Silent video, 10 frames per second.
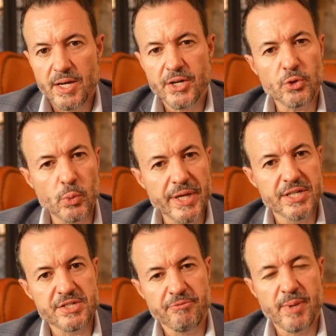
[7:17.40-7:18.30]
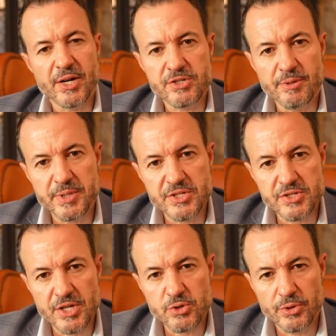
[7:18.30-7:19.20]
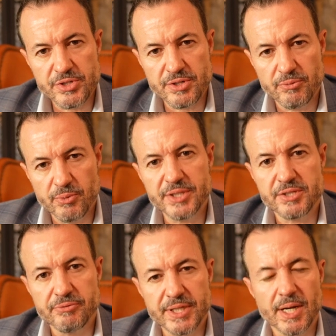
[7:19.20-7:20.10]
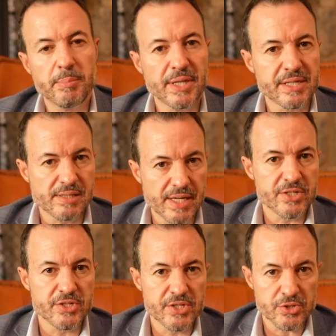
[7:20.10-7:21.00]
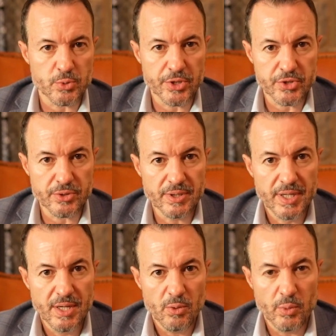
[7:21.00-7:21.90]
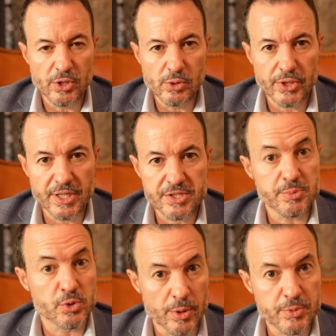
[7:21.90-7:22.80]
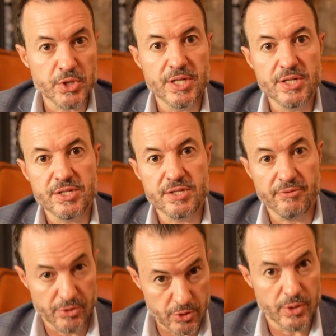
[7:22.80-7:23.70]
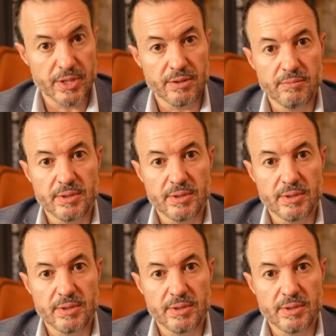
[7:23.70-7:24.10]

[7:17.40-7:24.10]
Another weakness of Microsoft Business Central is a relatively complex licensing structure. When you look at subscriptions, if you're doing